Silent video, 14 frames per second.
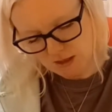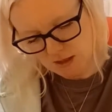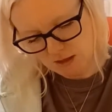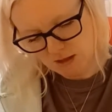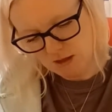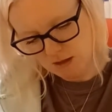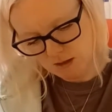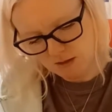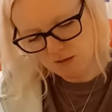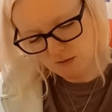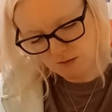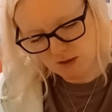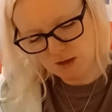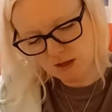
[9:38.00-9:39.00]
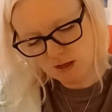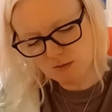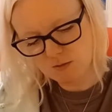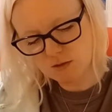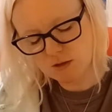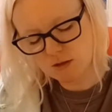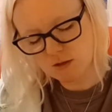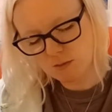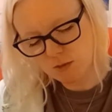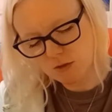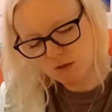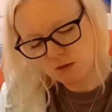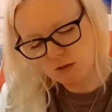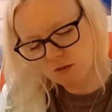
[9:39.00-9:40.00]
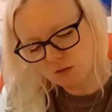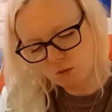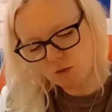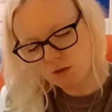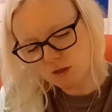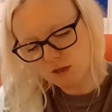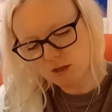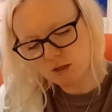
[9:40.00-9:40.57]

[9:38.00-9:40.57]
Anything else abundant wise